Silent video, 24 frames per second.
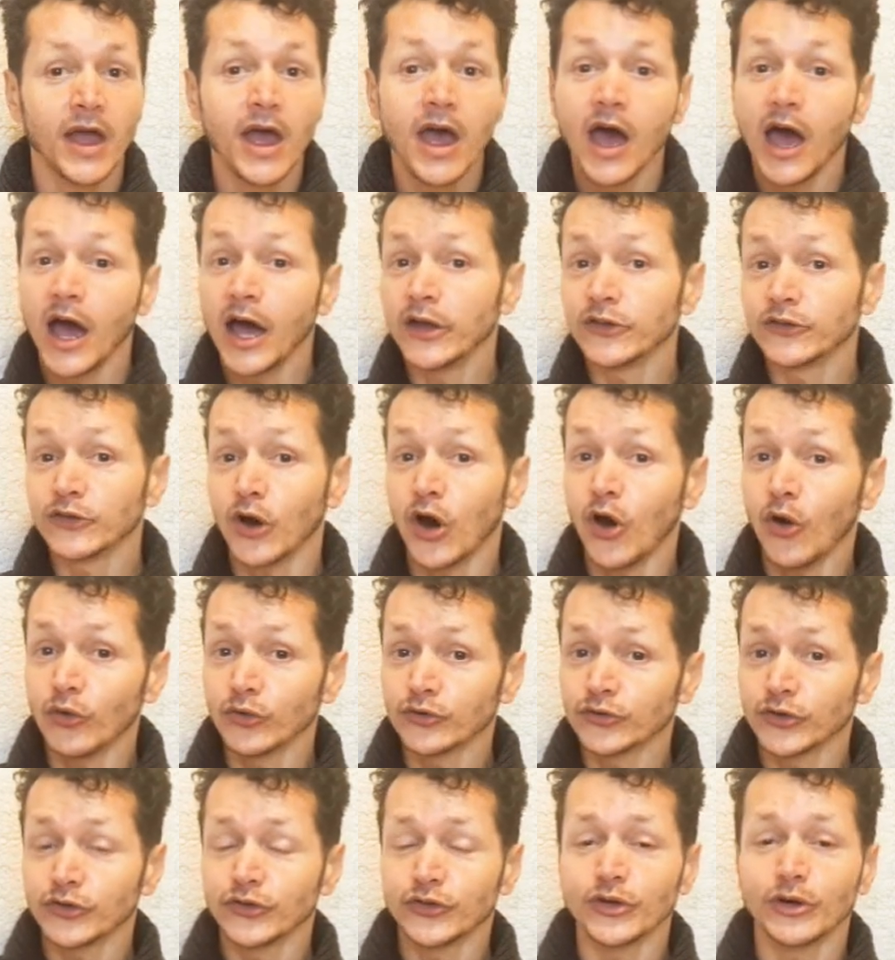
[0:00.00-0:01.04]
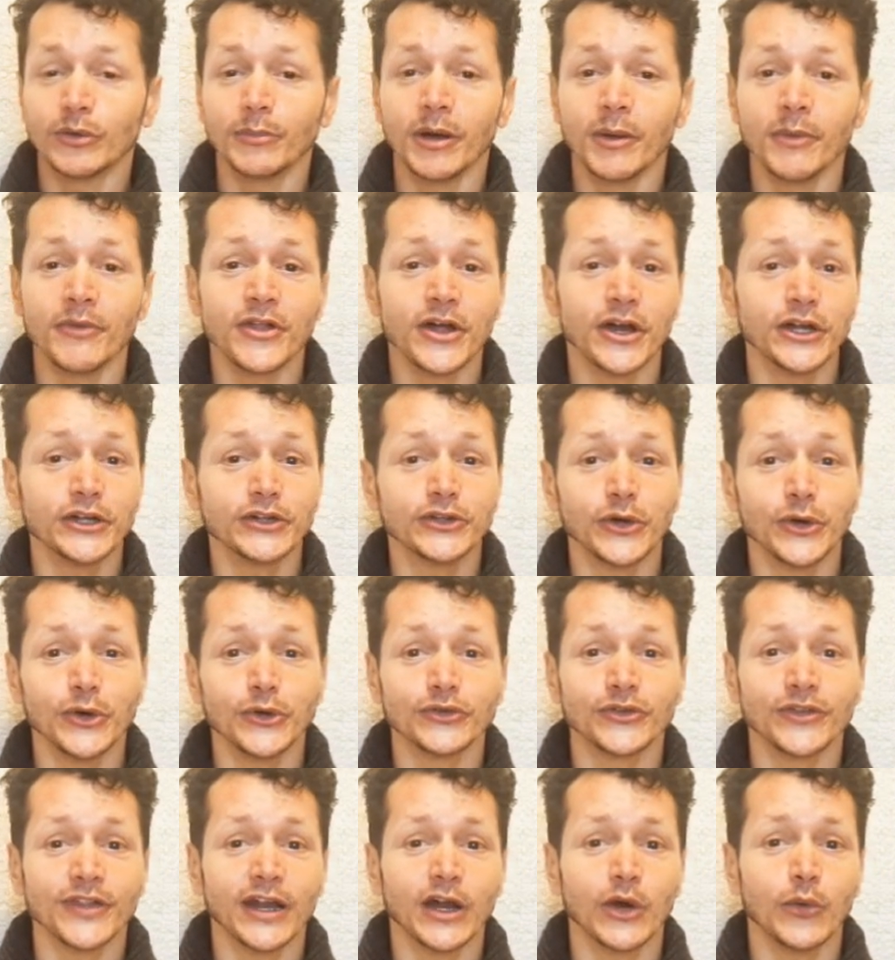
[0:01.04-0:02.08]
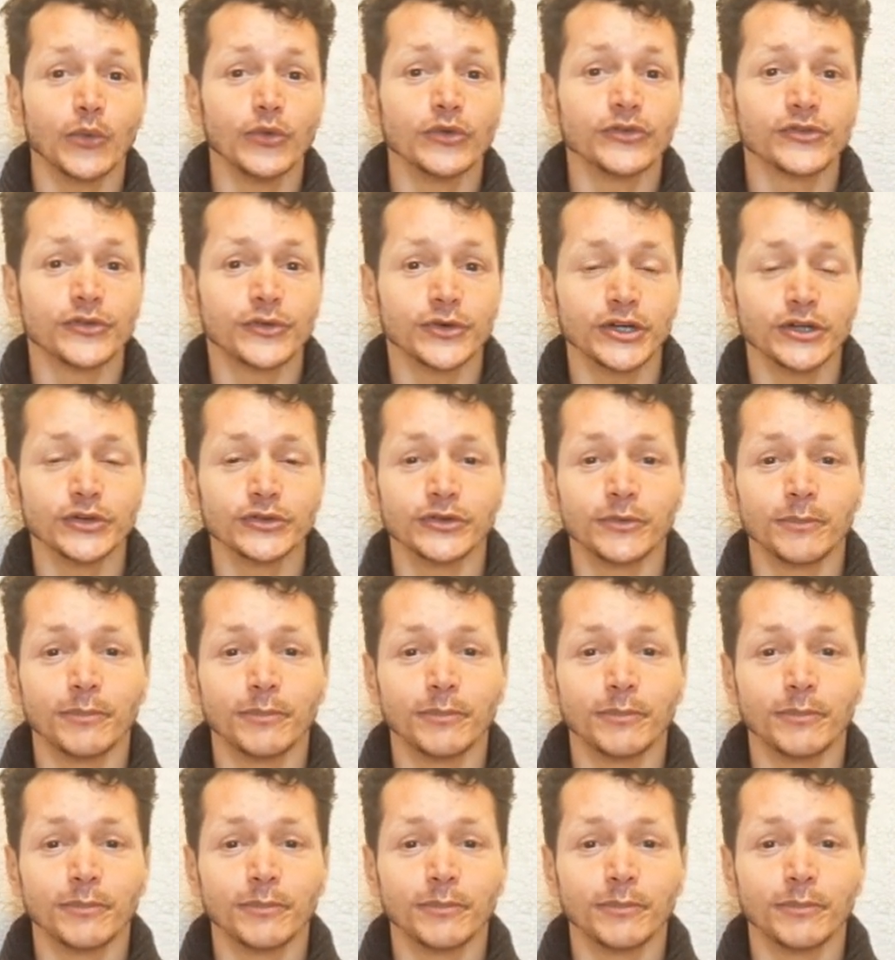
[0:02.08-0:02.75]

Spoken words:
And also, do you remember that I told you that I was grilled